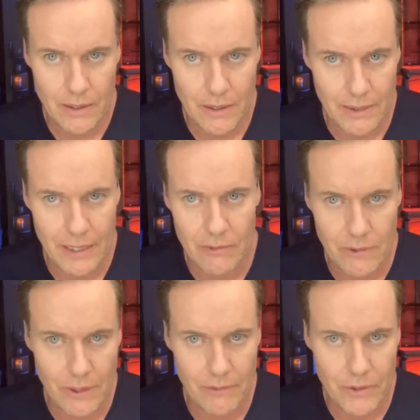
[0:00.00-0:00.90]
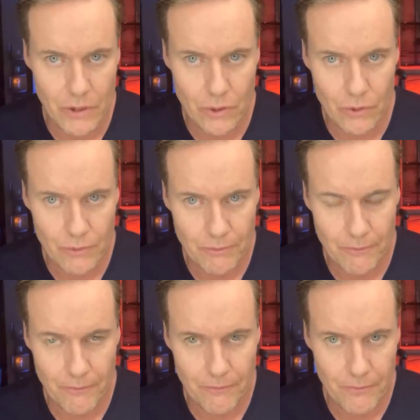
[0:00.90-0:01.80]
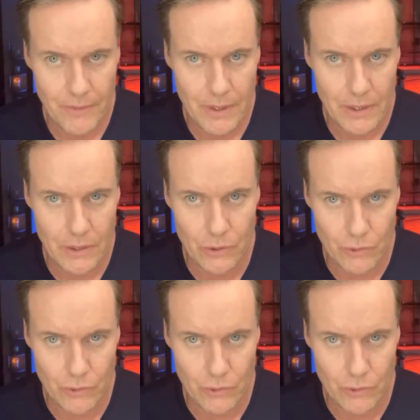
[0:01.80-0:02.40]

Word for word: and they don't love you. You